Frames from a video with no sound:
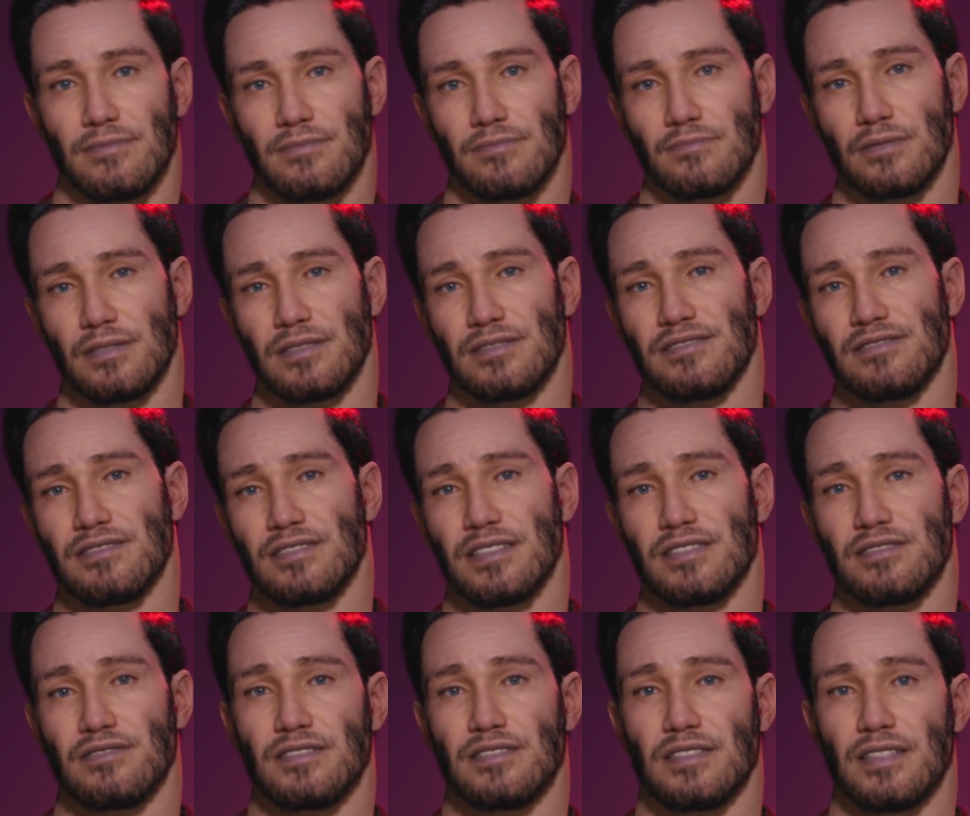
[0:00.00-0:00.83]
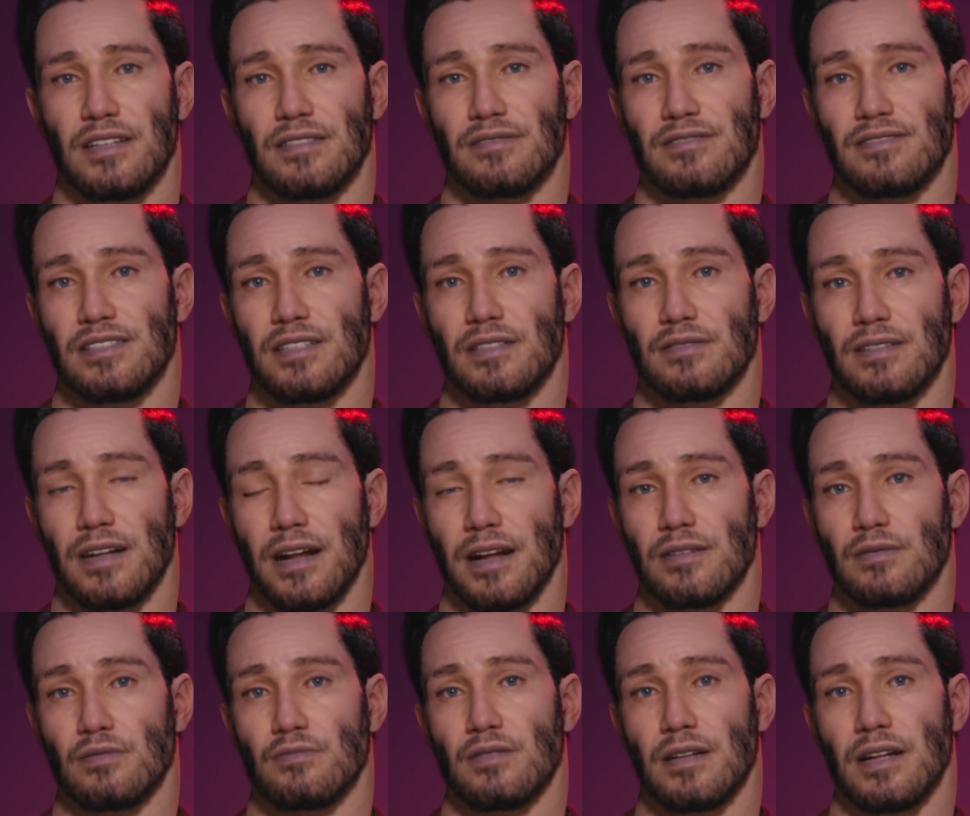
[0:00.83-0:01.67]
This dissonance can
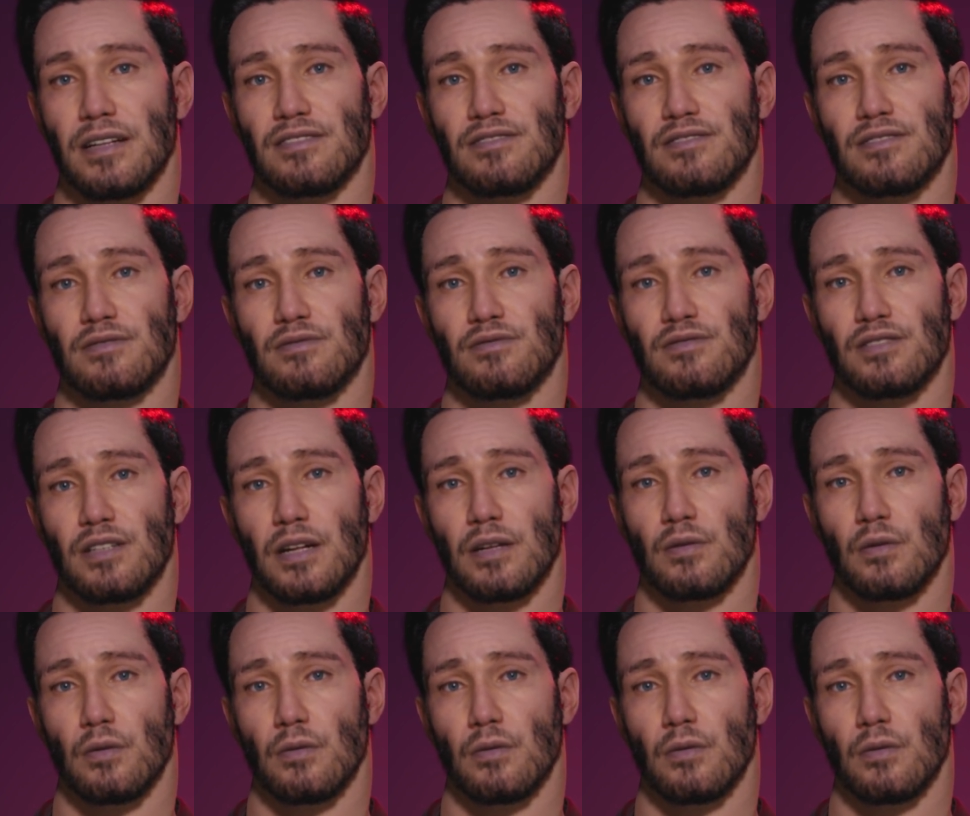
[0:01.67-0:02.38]
manifest in subtle